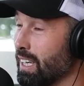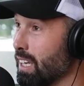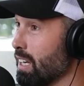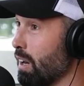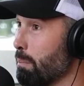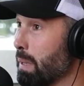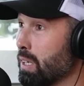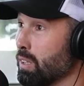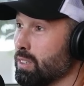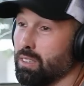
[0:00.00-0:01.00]
You know,
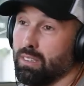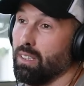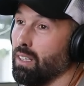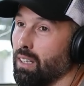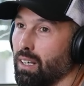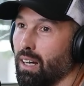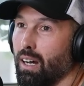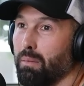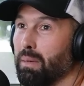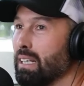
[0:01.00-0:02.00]
because,
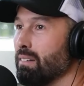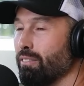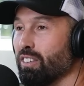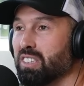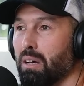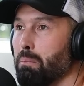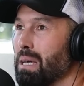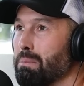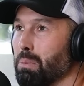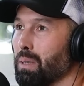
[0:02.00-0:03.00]
I mean, for some
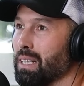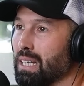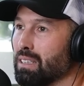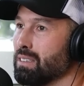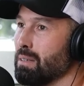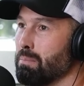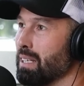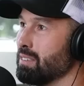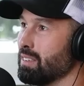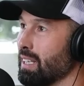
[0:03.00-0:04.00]
people, it is the
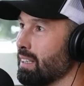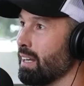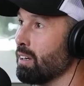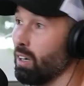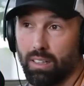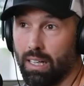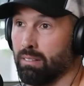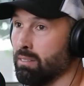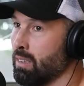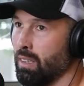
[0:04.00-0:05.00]
best thing they got.
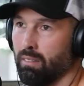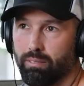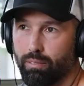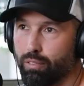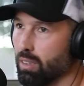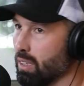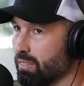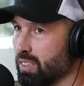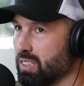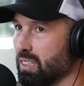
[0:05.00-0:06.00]
And for a lot
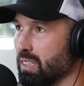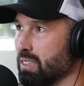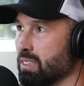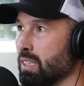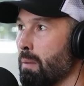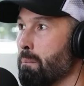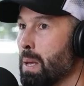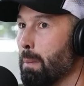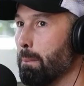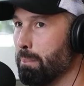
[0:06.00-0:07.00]
of us, it is.
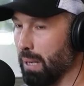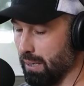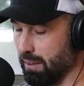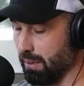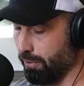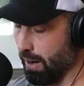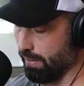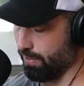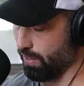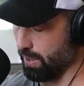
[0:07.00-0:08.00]
But I think for our
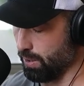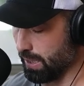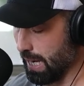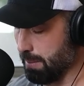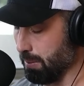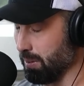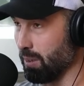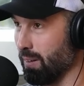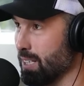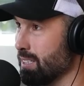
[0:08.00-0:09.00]
friend who came in with the
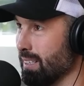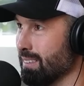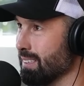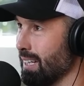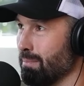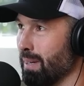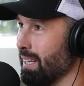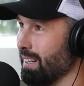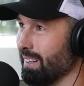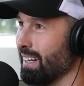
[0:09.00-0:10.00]
question, he's like,
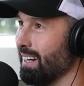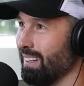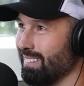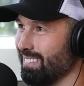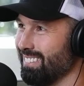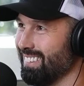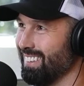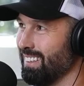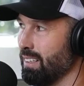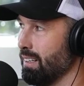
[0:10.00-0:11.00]
man, I can't
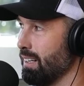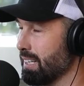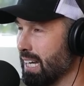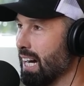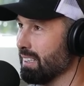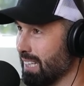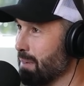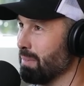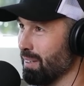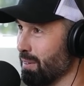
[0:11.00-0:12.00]

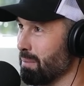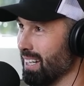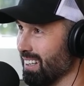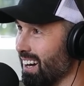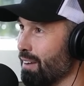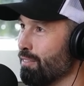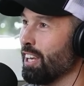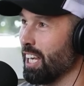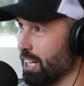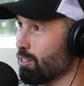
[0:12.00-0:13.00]
keep living my life
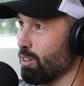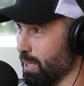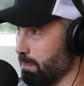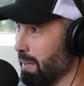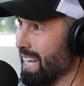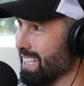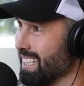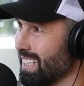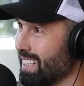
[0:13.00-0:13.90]
in chronic pain.